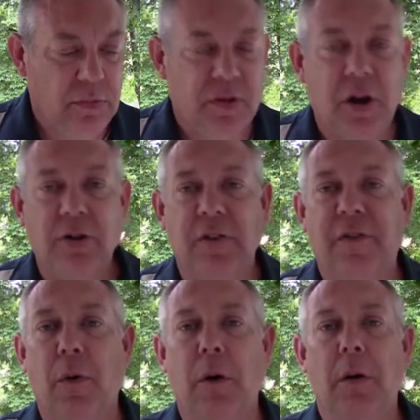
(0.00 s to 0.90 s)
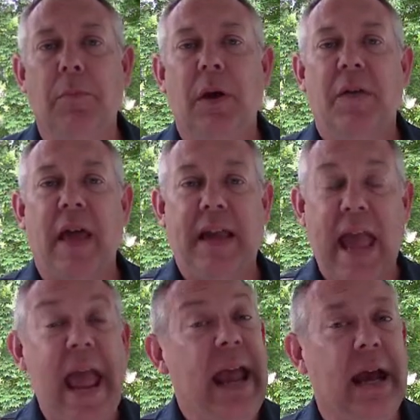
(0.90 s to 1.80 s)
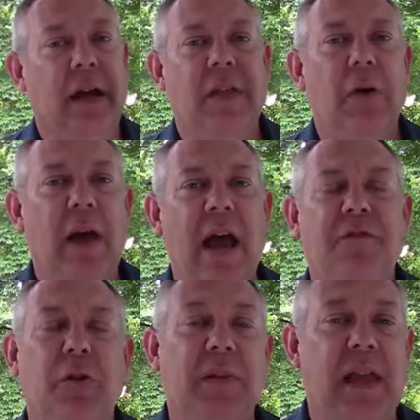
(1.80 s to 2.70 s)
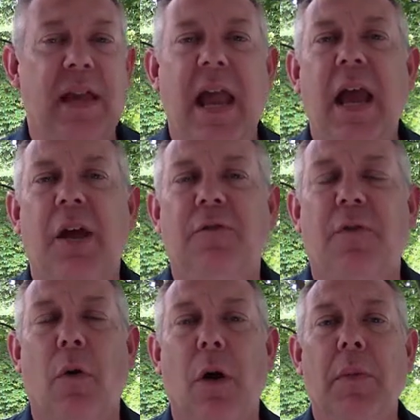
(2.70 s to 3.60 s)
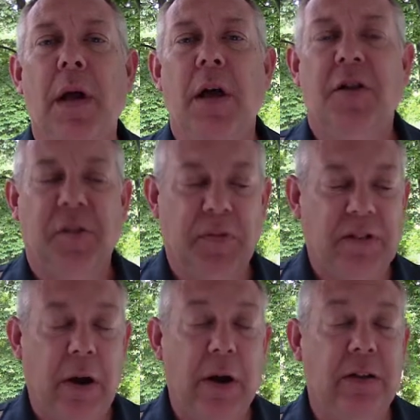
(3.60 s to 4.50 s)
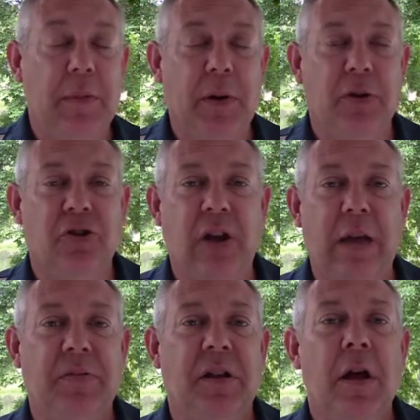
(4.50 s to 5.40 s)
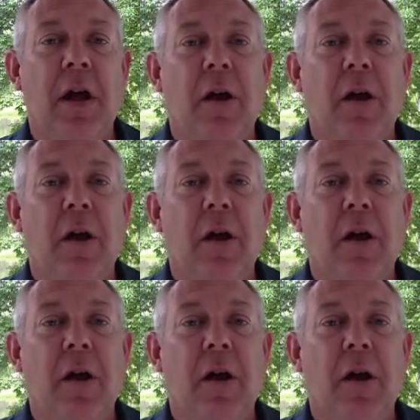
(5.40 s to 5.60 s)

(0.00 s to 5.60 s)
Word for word: start to form, they can, they don't have to, but they can form some stereotypical shapes